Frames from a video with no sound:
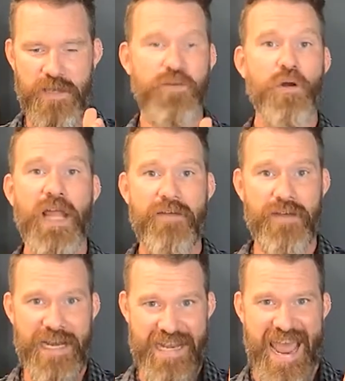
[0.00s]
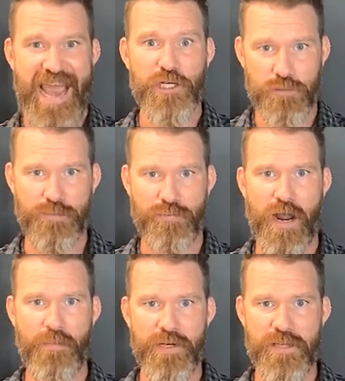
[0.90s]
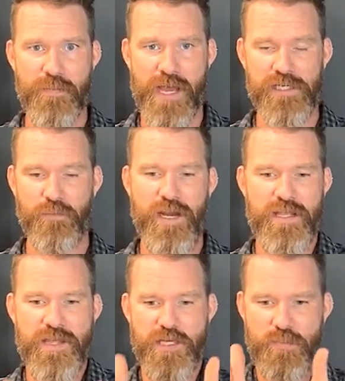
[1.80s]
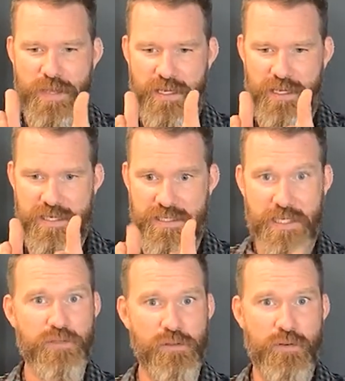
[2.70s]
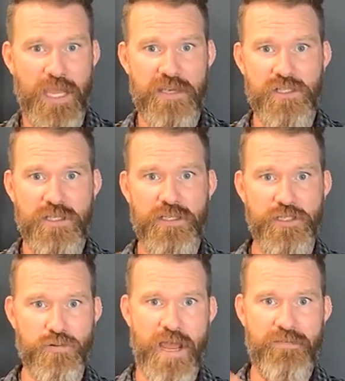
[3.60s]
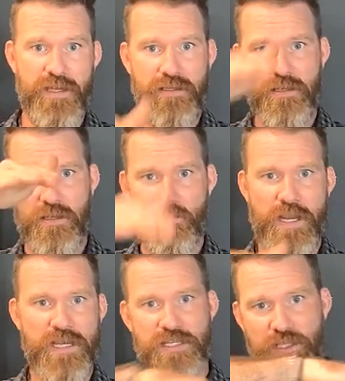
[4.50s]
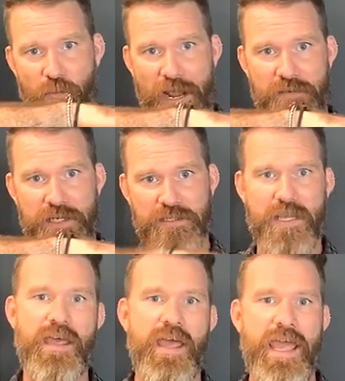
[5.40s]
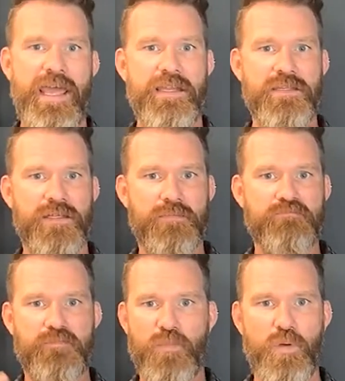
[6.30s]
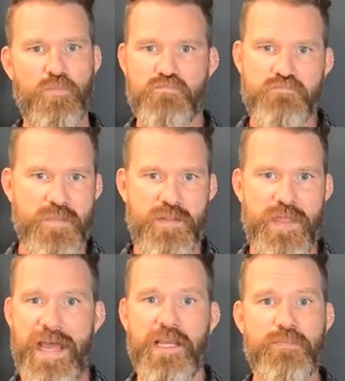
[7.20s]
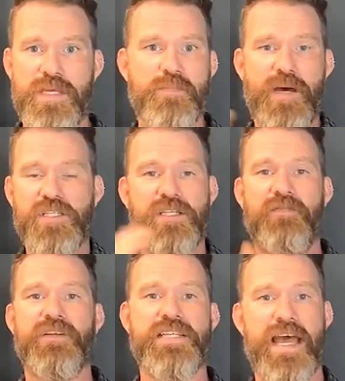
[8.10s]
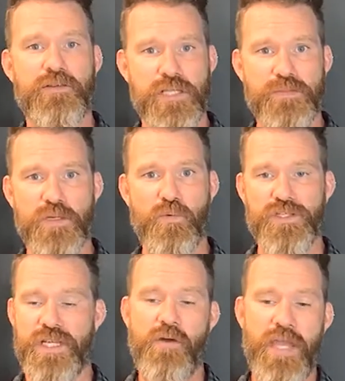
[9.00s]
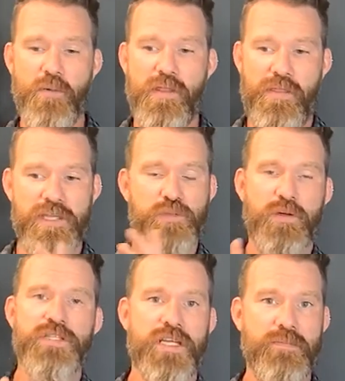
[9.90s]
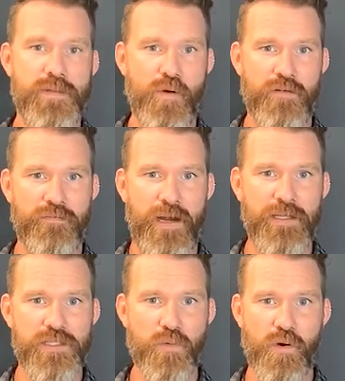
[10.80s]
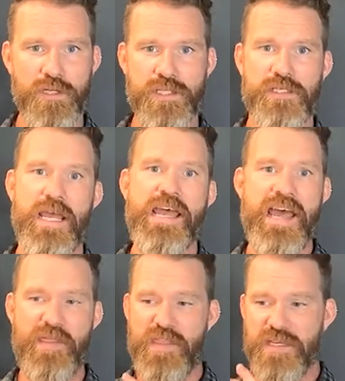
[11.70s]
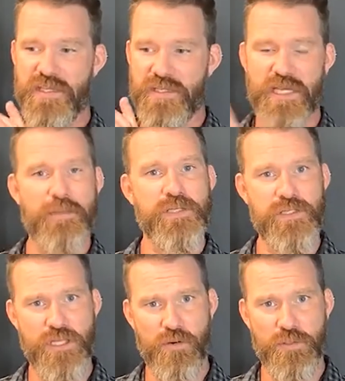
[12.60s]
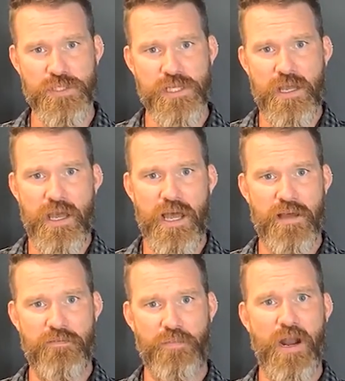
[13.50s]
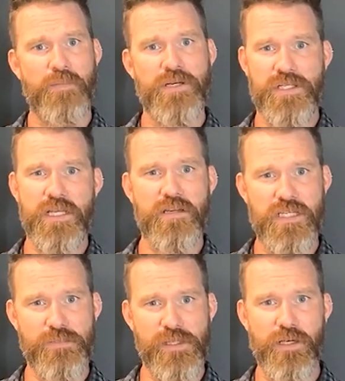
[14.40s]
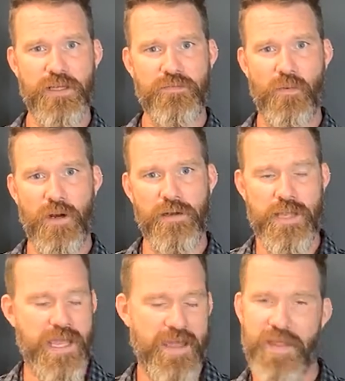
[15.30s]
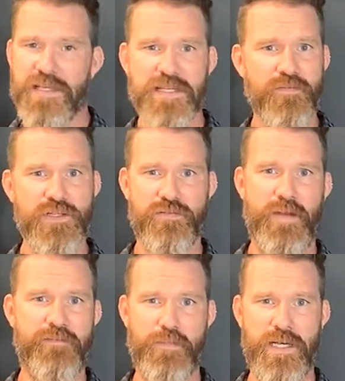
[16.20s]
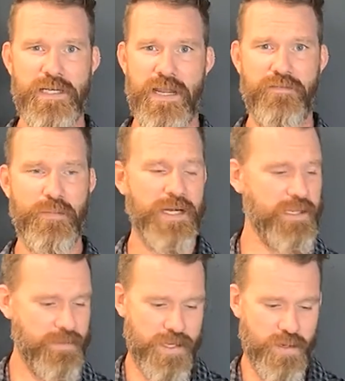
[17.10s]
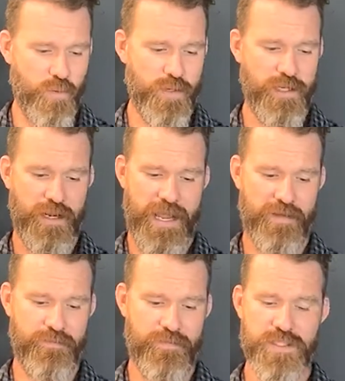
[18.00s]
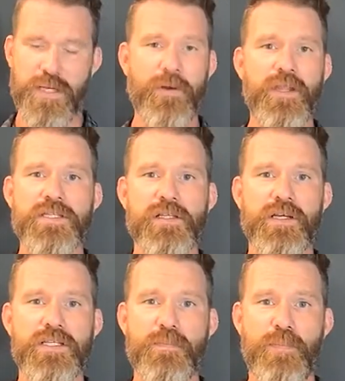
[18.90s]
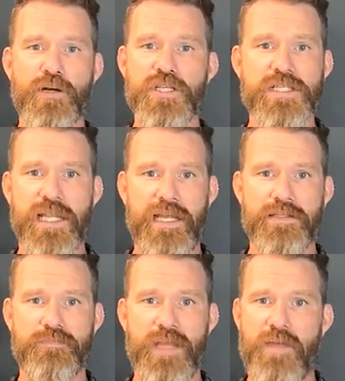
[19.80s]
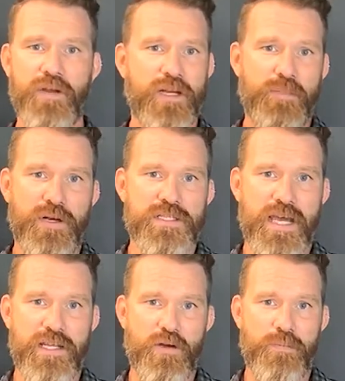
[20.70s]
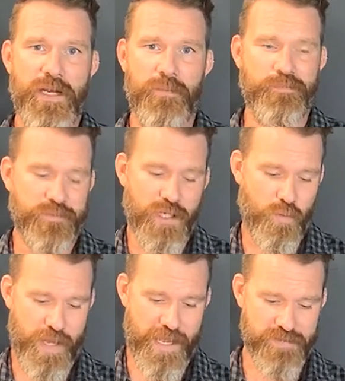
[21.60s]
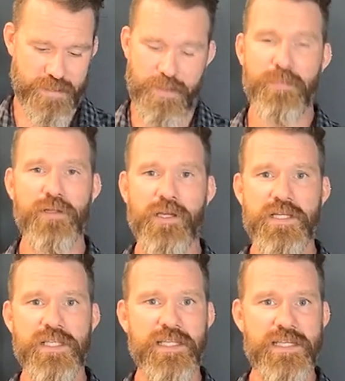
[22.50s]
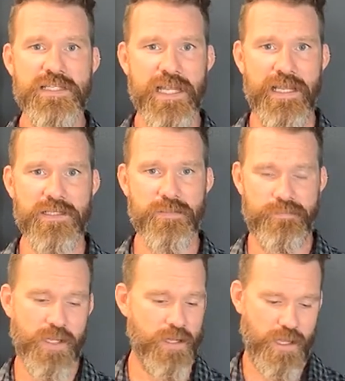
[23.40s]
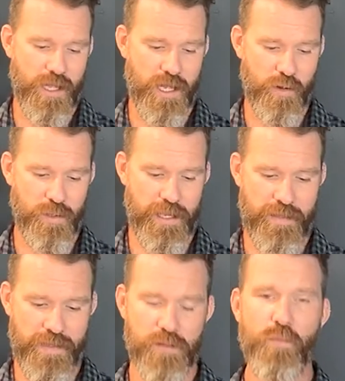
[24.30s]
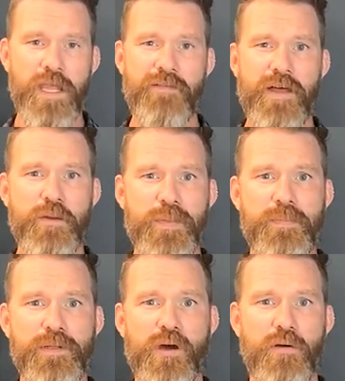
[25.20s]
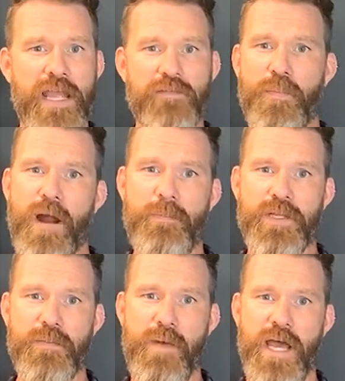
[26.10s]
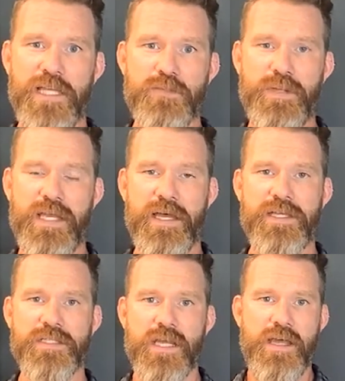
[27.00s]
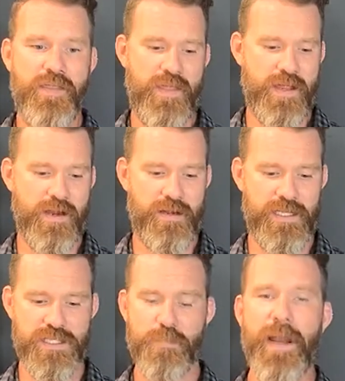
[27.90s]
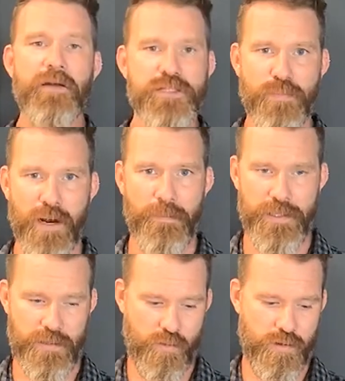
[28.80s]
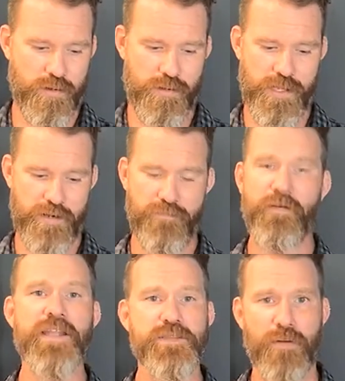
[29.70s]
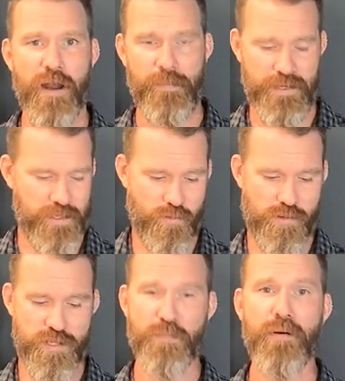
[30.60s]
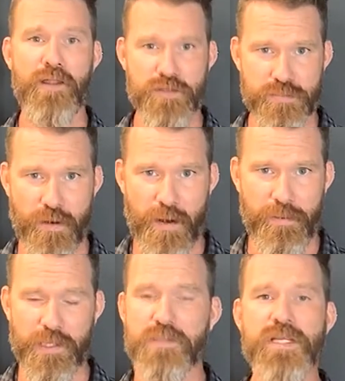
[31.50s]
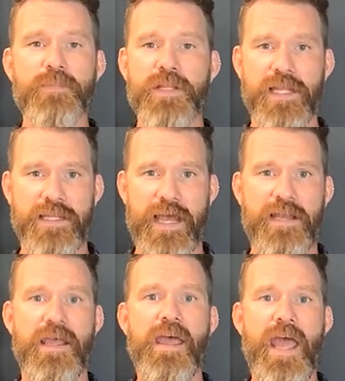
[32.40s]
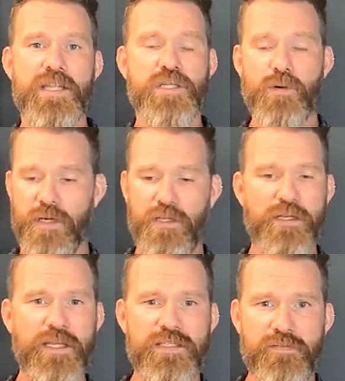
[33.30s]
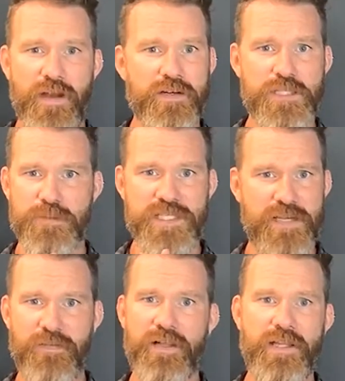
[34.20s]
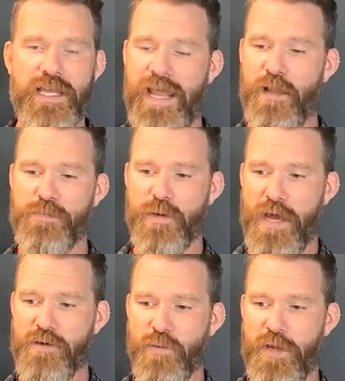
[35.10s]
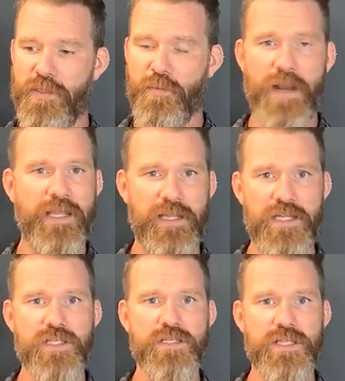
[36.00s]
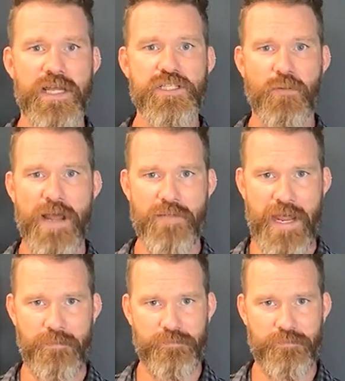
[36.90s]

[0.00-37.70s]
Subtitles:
you don't have an actual property in mind already, that you pick a central location and a driving radius around it. And that could be a bunch of different townships, and we'll say, okay, well, this one's going to be more friendly towards it, and these are the types of zones of properties that you need to be looking for. And that differs from everybody to everybody. We could have someone that's looking to purchase land, and they're going to put a tiny home there. We have some people looking to lease land. And then we have other people who already have a property in mind because it's their parents' property or their friend's property or their brother's property or something like that. And so we're going to look into very specifically and help you out with the regulations that surround that.